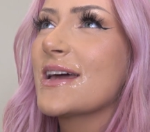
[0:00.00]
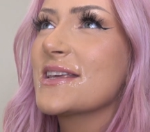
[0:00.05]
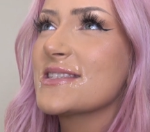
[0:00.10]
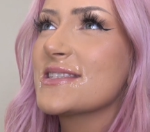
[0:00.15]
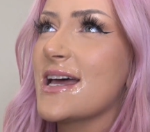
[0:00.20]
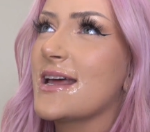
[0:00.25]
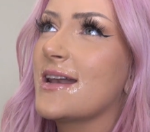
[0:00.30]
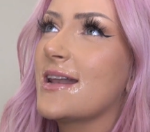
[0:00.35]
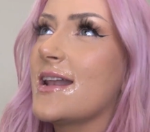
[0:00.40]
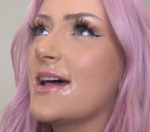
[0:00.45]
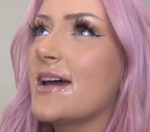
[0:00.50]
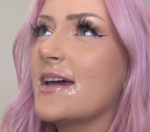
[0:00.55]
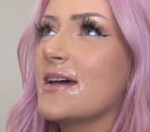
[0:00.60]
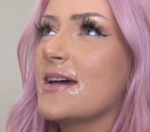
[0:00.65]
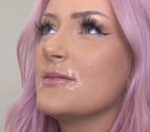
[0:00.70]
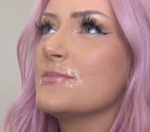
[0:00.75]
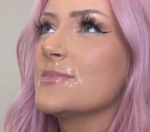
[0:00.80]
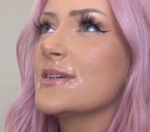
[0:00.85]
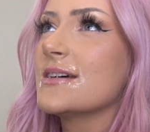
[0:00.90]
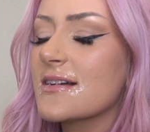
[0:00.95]
excited I
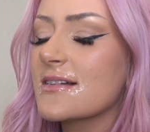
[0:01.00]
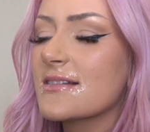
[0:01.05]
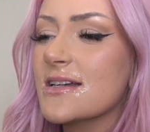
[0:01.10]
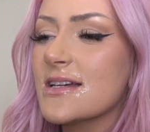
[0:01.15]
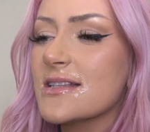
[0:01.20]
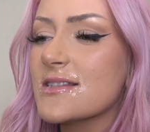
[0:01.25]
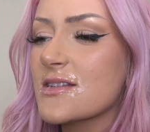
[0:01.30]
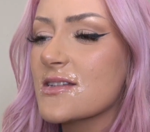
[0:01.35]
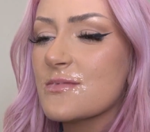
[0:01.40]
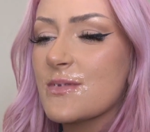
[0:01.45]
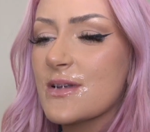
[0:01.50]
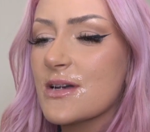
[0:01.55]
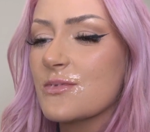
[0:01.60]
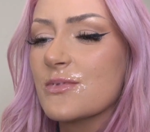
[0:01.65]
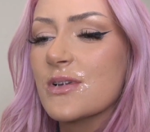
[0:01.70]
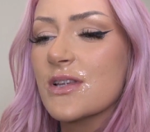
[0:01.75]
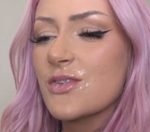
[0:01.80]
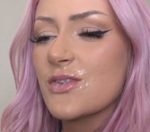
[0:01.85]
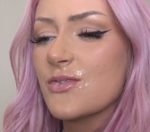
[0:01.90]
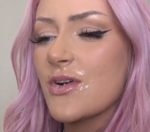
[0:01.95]
am. Literally, it's just been a
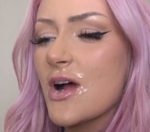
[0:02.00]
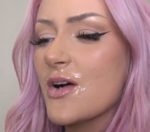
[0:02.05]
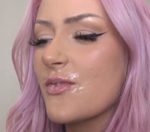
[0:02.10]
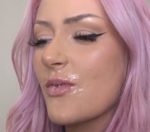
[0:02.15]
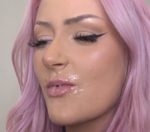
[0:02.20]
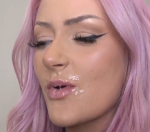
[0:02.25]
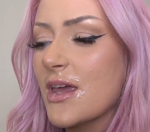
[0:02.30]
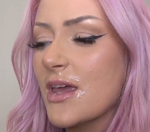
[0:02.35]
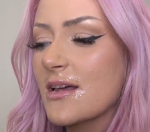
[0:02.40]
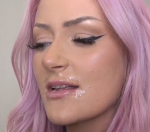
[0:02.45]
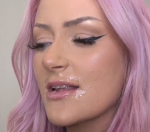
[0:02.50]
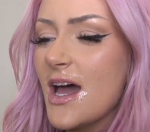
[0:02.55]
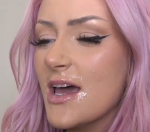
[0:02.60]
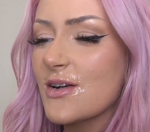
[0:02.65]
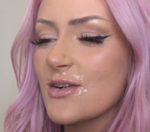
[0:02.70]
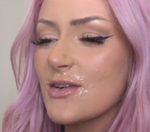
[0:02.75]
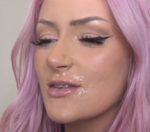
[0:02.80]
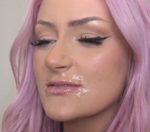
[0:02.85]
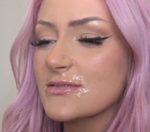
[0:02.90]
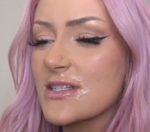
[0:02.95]
really rough week. I
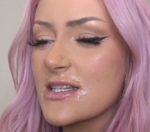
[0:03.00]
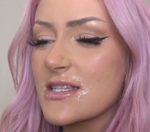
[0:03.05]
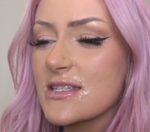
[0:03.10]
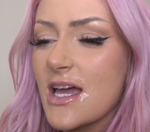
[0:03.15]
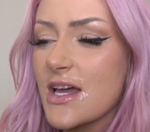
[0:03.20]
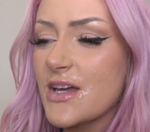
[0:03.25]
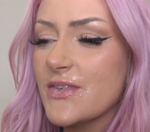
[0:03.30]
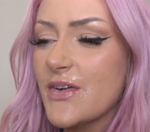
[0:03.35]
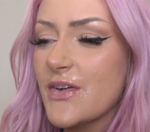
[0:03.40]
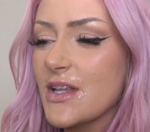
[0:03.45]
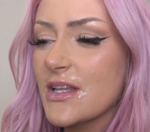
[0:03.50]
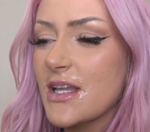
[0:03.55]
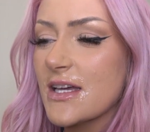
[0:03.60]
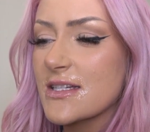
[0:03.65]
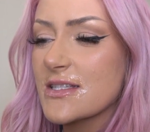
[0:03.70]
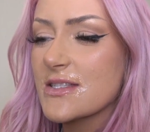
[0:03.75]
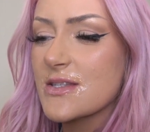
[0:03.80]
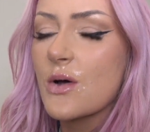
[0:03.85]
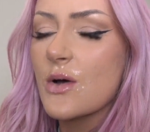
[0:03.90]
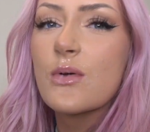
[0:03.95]
don't know, just I felt
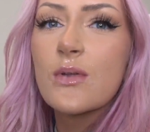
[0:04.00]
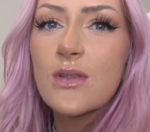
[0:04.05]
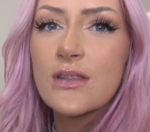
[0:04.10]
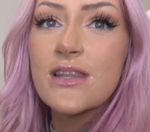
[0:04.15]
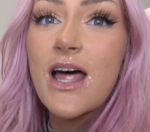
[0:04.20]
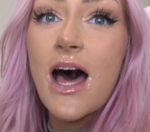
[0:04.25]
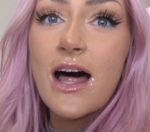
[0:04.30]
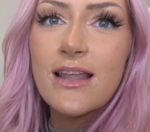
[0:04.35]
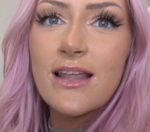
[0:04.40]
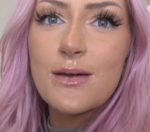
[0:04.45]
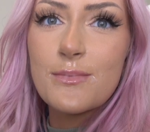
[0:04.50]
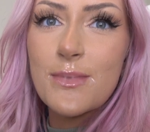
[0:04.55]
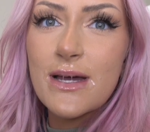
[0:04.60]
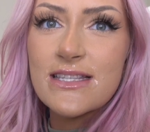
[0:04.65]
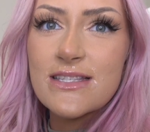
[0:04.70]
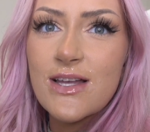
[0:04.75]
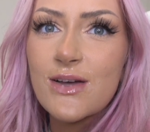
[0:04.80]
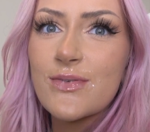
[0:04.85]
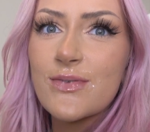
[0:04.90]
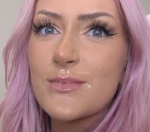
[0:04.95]
like so not like
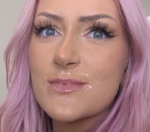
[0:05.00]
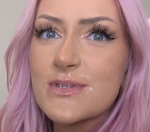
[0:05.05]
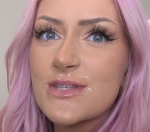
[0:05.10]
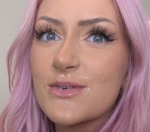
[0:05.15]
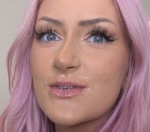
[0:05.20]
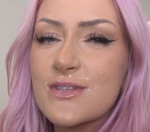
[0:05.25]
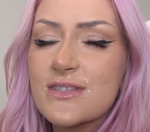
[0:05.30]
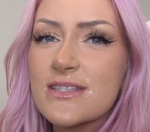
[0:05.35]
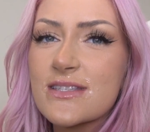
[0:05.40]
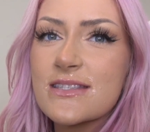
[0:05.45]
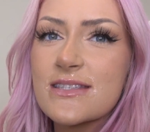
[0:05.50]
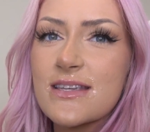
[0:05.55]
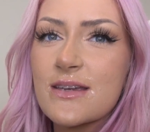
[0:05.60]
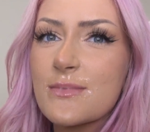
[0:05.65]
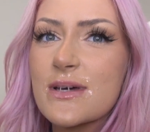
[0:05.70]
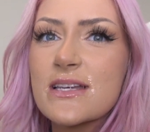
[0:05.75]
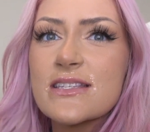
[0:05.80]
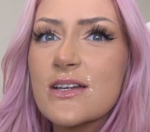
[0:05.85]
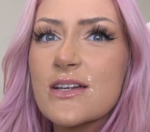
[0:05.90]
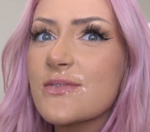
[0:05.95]
myself. I'm so used to
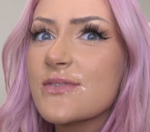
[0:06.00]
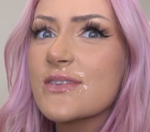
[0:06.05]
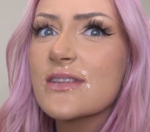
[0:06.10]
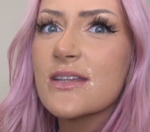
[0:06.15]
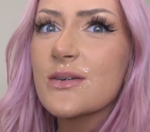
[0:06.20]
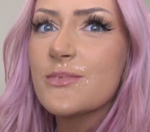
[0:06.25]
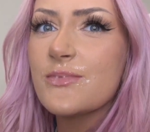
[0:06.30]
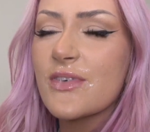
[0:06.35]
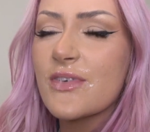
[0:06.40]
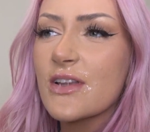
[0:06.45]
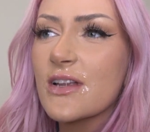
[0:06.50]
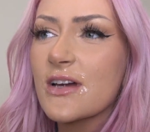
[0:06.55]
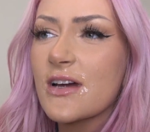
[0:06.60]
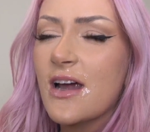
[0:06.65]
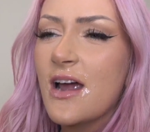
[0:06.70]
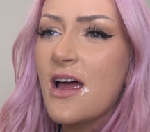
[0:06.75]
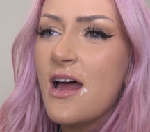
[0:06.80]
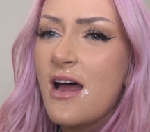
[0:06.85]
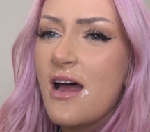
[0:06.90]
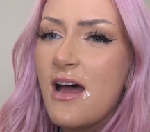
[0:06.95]
seeing myself with lip
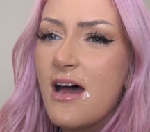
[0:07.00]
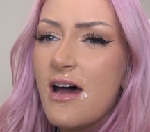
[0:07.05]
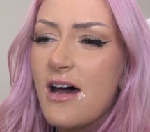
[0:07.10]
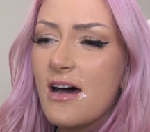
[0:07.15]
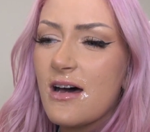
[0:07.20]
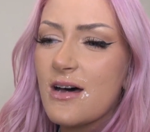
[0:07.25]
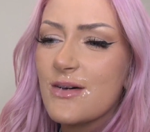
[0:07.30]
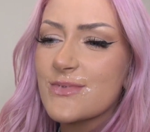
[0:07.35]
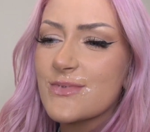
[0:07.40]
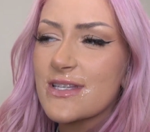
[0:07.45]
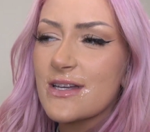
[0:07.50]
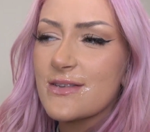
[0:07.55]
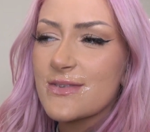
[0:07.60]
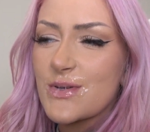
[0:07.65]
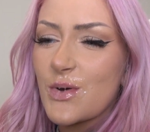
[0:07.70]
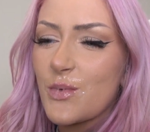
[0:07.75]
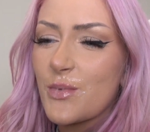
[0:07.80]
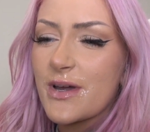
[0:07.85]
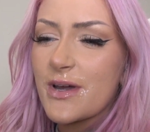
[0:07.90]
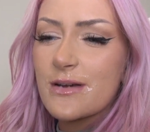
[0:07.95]
filler. Um, sounds
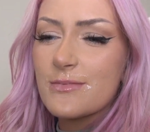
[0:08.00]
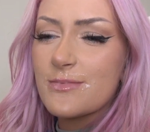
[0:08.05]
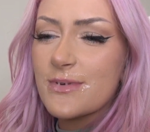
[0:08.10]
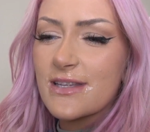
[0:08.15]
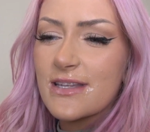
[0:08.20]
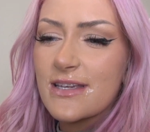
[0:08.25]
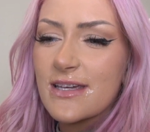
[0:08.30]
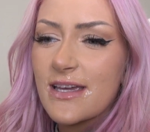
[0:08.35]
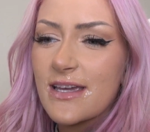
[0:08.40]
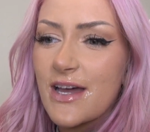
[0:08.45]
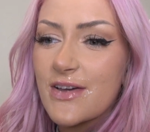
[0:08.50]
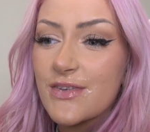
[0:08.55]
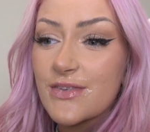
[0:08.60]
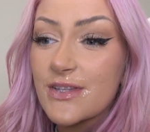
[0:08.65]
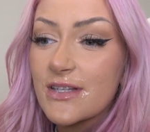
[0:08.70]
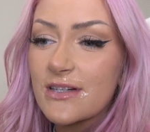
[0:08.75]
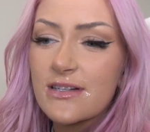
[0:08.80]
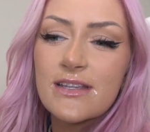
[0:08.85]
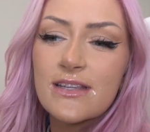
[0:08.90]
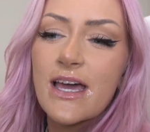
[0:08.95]
so weird, but like
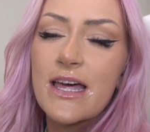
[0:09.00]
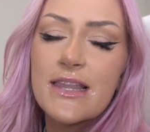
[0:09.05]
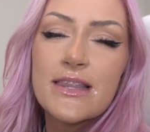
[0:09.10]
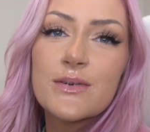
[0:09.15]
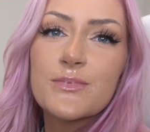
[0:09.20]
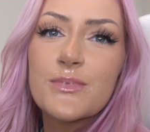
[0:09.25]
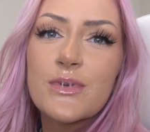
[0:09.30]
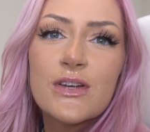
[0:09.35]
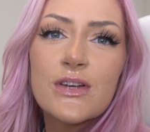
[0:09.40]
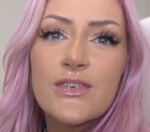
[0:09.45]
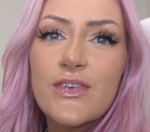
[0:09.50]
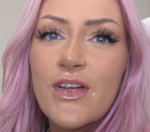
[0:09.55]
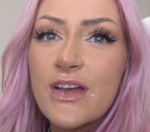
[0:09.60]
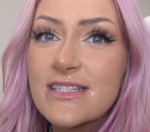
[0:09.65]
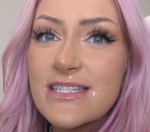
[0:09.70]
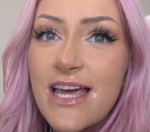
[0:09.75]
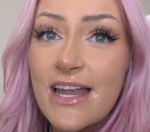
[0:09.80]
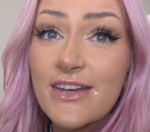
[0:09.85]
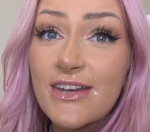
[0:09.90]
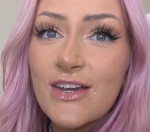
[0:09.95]
I've literally had lip filler for
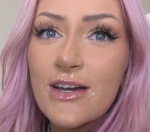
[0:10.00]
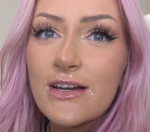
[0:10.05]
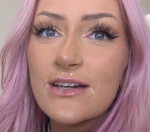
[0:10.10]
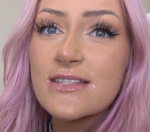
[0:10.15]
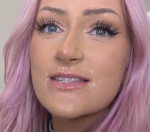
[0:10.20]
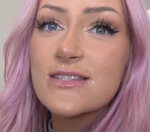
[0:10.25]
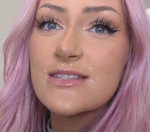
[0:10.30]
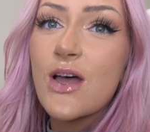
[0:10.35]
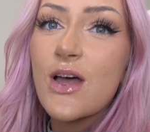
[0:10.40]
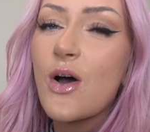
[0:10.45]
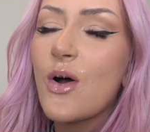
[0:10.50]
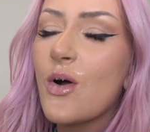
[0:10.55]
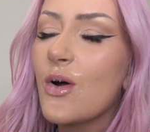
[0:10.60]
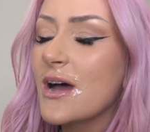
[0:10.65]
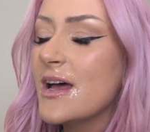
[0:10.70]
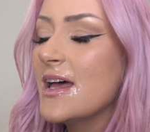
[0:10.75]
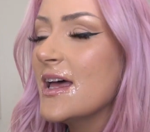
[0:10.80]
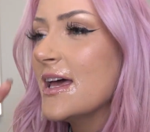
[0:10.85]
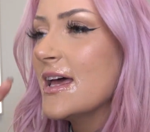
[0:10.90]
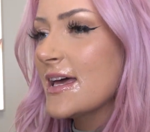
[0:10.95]
like 10 years.
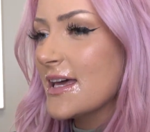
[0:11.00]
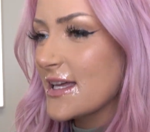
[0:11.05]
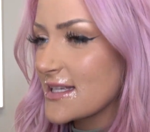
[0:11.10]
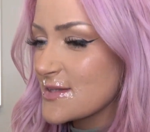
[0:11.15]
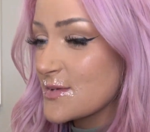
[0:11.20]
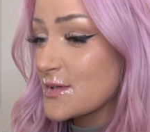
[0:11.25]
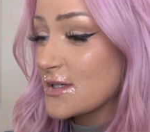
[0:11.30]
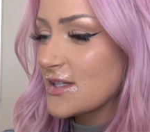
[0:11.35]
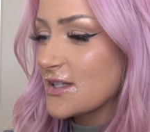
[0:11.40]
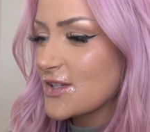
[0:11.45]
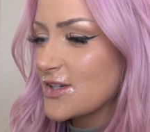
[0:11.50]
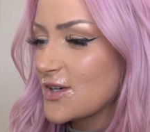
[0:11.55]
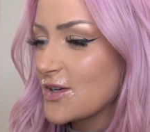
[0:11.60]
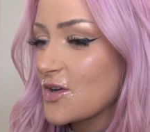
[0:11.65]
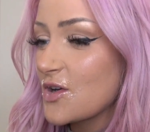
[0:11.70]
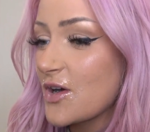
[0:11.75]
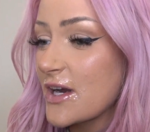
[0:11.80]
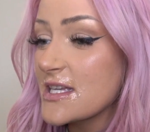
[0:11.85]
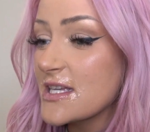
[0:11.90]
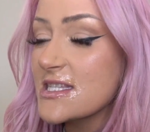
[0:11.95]
So it's been a little
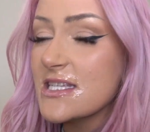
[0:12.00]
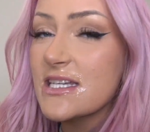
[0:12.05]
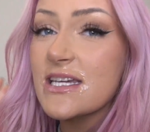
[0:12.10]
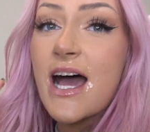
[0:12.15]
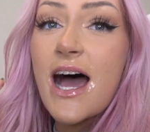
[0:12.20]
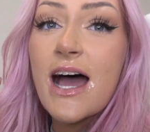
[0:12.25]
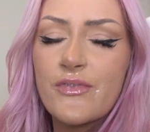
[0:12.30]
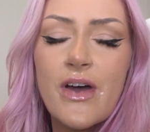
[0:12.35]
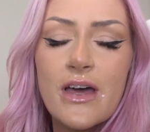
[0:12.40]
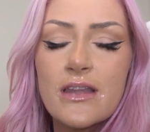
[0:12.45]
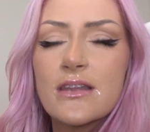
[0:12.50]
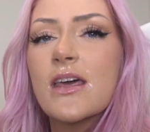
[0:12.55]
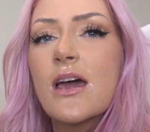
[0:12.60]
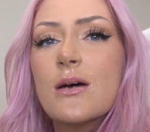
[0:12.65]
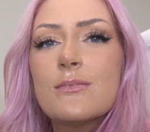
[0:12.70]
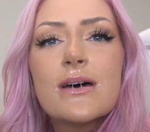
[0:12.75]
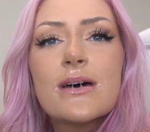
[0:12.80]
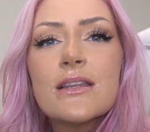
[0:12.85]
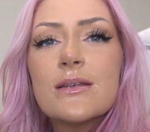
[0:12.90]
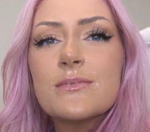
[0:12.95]
crazy. I finally
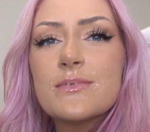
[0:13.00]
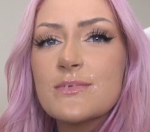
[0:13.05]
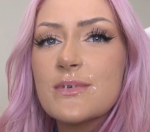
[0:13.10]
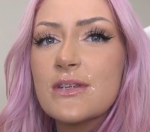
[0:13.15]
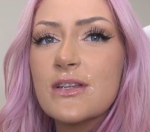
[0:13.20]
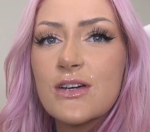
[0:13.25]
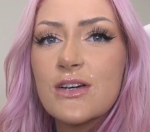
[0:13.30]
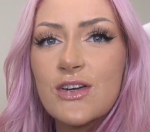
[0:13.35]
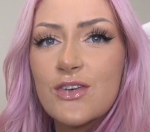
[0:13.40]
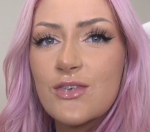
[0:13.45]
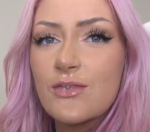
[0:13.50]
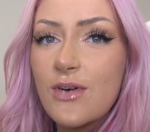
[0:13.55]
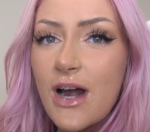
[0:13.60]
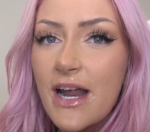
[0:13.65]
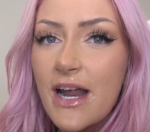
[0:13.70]
have my lips be looking